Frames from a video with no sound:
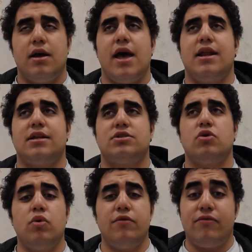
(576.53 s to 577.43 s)
And it's
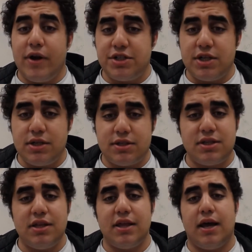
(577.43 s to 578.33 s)
so refreshing to
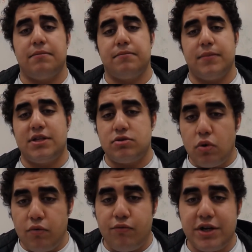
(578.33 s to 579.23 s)
see that. It's
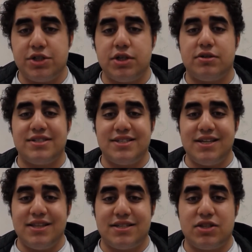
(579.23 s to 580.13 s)
so refreshing to
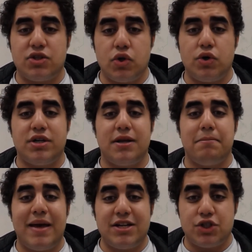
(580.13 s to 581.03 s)
see this third
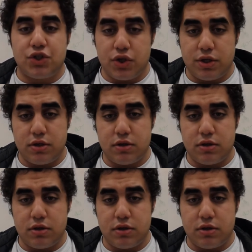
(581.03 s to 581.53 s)
dimension